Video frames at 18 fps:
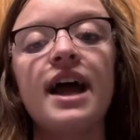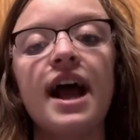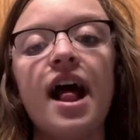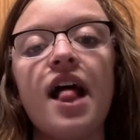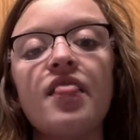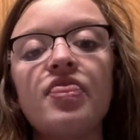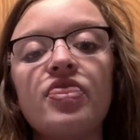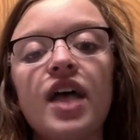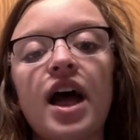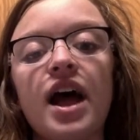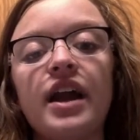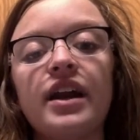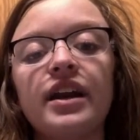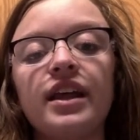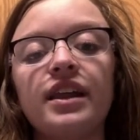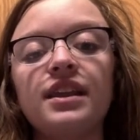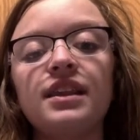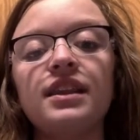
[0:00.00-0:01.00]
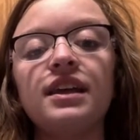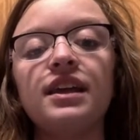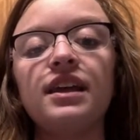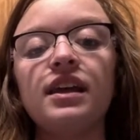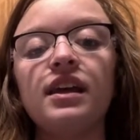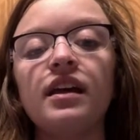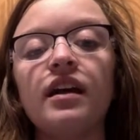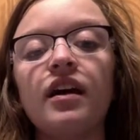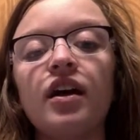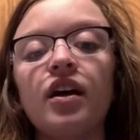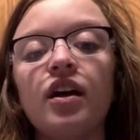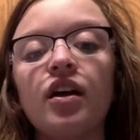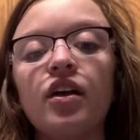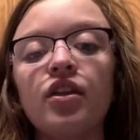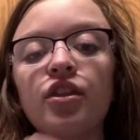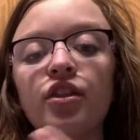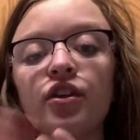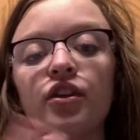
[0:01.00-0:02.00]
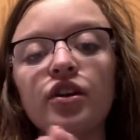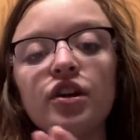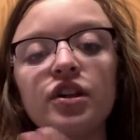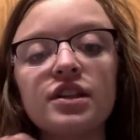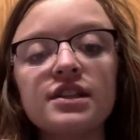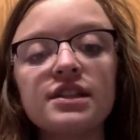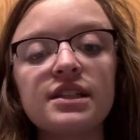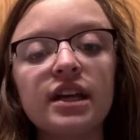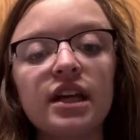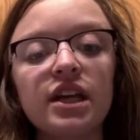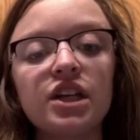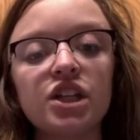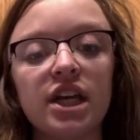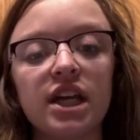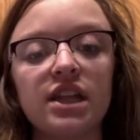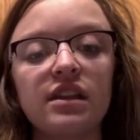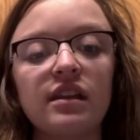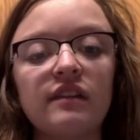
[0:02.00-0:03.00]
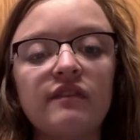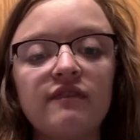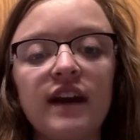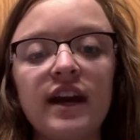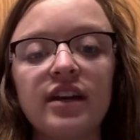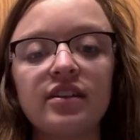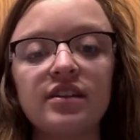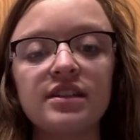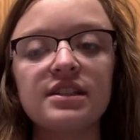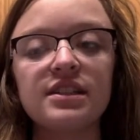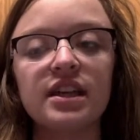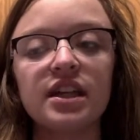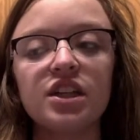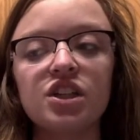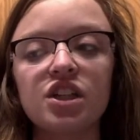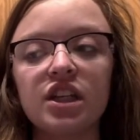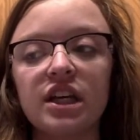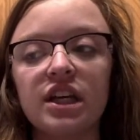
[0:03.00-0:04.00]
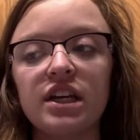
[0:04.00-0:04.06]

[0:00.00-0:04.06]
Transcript: And then the third stage and the final stage